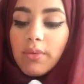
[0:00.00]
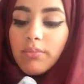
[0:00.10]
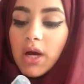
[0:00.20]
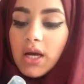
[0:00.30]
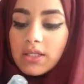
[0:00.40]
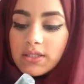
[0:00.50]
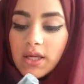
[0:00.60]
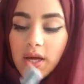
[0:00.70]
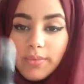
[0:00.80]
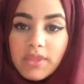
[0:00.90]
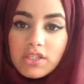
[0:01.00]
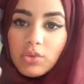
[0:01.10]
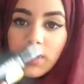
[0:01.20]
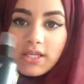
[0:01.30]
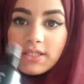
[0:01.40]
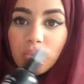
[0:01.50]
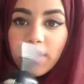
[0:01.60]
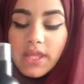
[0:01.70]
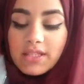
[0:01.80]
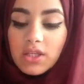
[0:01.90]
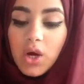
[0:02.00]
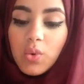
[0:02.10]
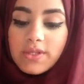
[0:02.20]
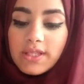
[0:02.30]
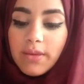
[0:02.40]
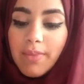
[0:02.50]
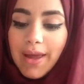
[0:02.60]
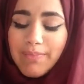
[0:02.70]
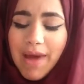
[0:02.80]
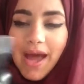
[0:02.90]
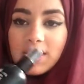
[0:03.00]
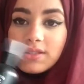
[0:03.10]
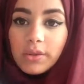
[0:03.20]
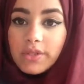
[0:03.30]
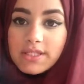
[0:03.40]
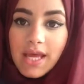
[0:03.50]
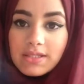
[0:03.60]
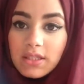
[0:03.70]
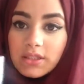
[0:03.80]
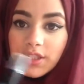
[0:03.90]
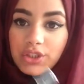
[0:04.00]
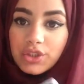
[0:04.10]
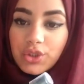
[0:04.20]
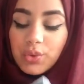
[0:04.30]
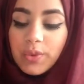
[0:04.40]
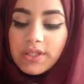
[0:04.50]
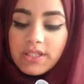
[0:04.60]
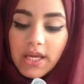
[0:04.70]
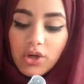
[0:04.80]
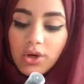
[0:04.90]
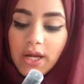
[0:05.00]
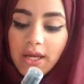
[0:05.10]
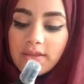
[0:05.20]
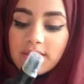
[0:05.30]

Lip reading: But this one is the one that's always in my bag, so this has nothing to do with day or night.